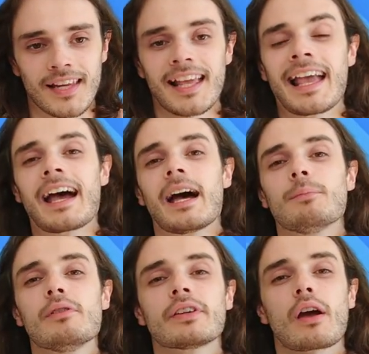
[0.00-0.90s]
And
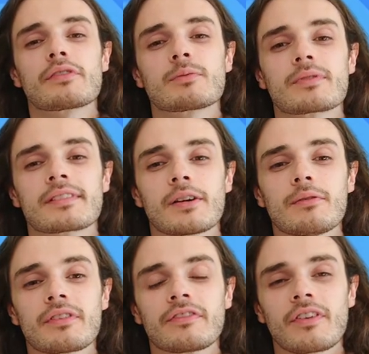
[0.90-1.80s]
moving over to Brazil, the
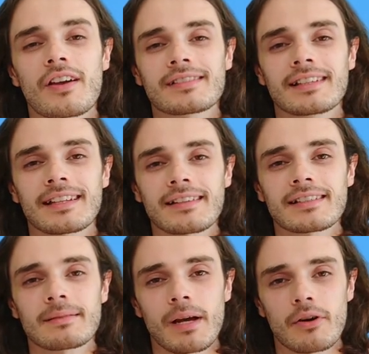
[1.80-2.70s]
first Latin
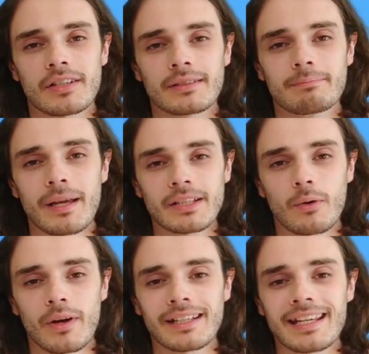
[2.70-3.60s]
American
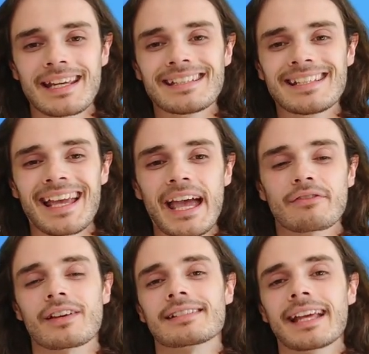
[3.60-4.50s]
Bitcoin ETF has
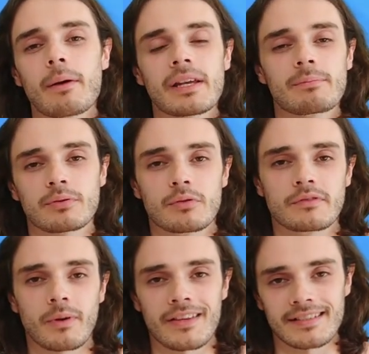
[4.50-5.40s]
now been approved by
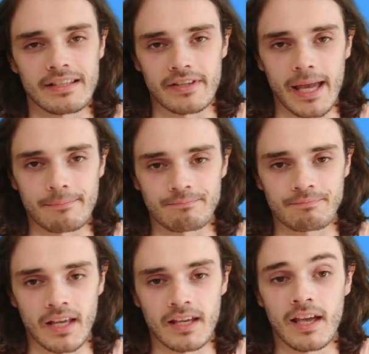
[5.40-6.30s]
the CVM,
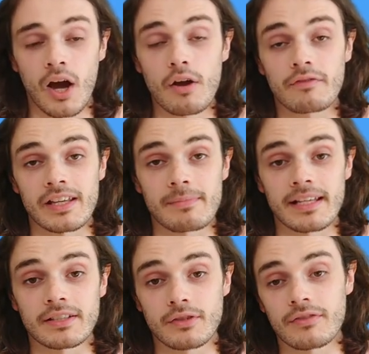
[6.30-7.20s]
hopefully meaning
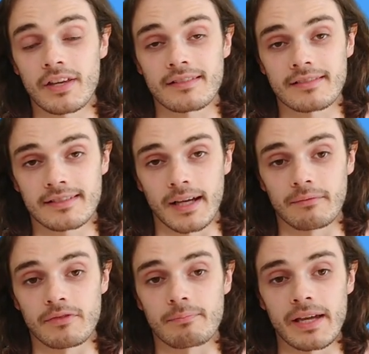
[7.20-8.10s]
good things are to come for
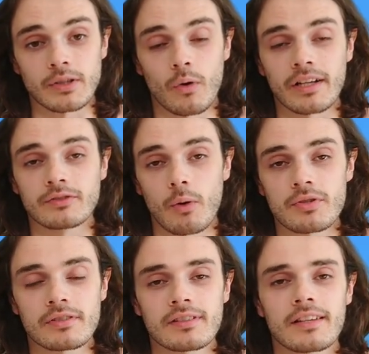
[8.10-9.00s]
Bitcoin adoption
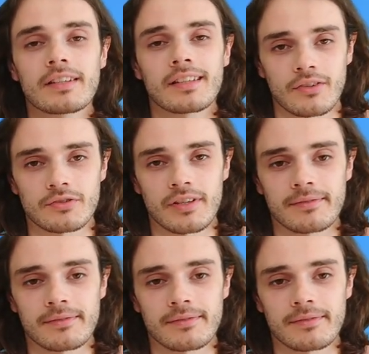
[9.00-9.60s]
in the country.